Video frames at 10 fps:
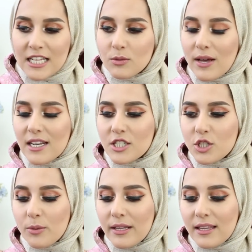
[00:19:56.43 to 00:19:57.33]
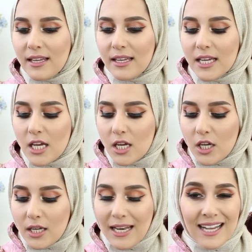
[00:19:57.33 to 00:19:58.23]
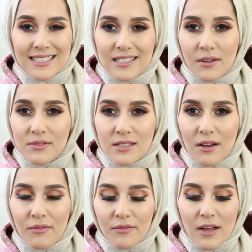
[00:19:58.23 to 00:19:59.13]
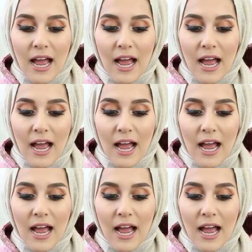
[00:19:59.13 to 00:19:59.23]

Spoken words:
as well as doing the laxative stuff.